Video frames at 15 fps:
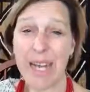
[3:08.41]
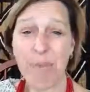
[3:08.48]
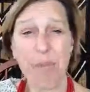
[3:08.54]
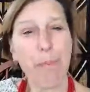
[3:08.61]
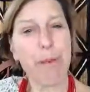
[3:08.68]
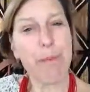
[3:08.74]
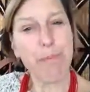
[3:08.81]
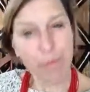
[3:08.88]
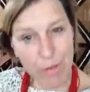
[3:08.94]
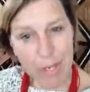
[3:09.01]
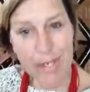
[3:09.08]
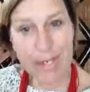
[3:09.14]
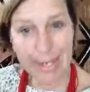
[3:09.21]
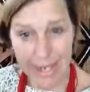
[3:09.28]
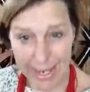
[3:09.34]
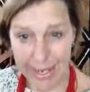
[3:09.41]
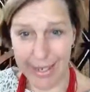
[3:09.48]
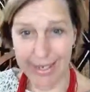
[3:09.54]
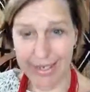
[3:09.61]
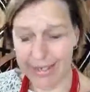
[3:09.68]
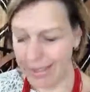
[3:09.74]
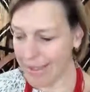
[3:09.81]
But we bring
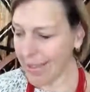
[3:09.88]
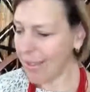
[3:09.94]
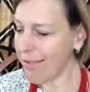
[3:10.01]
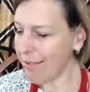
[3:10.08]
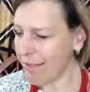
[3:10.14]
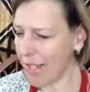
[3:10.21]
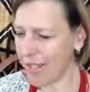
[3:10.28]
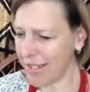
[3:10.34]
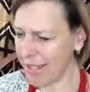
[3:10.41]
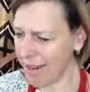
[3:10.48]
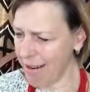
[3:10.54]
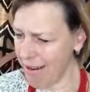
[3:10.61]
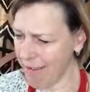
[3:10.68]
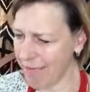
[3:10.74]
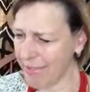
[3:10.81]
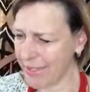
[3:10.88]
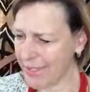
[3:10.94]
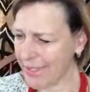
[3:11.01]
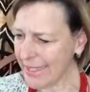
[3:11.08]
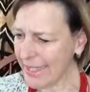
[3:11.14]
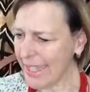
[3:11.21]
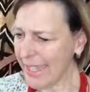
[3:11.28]
things very often.